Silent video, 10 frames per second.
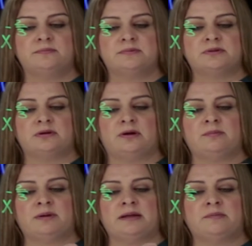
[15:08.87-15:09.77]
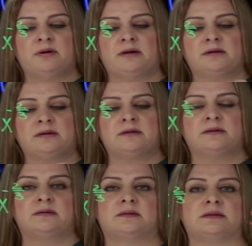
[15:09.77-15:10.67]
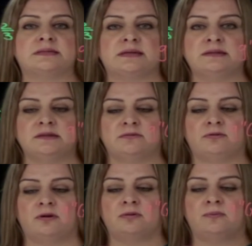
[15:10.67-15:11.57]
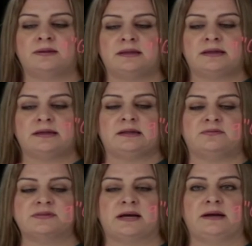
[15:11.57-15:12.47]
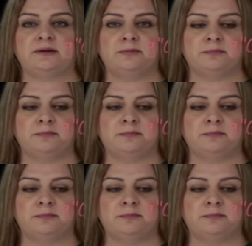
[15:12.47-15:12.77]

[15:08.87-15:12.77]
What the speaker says: So I'm going to mark this interval with a negative sign.